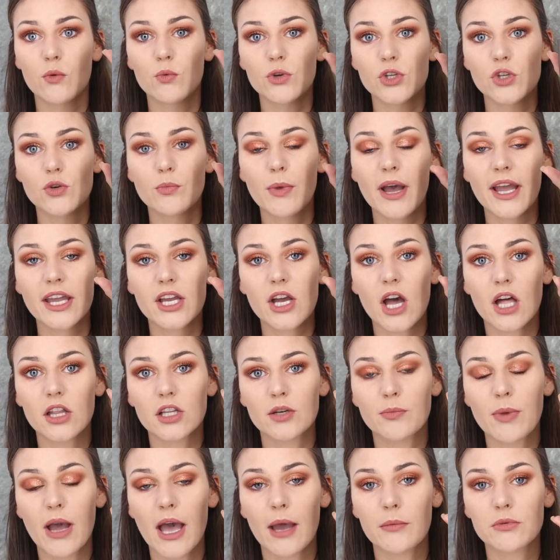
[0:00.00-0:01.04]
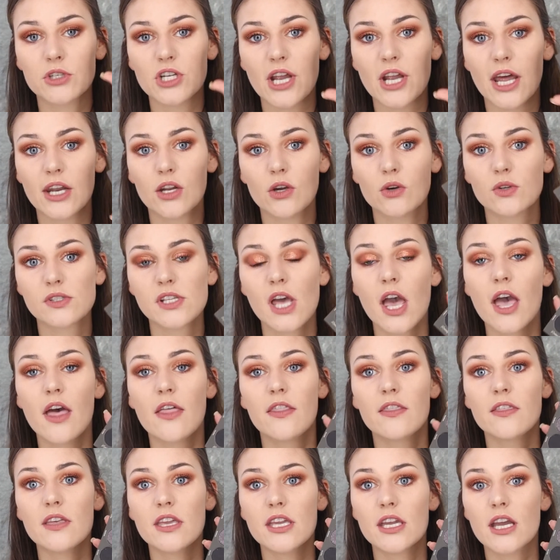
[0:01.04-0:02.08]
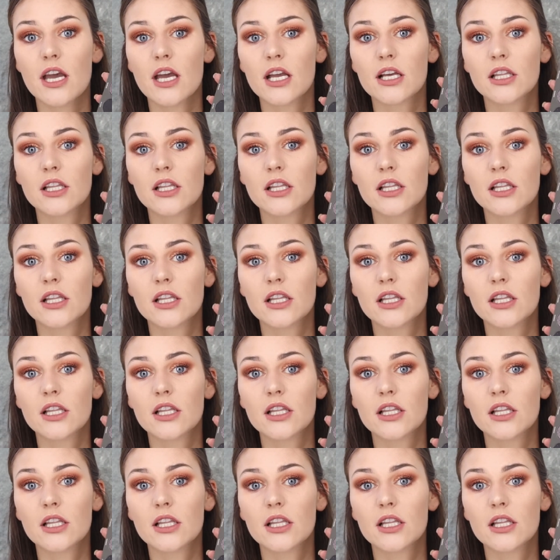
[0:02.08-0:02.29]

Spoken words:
When you buy ColourPop shadows, the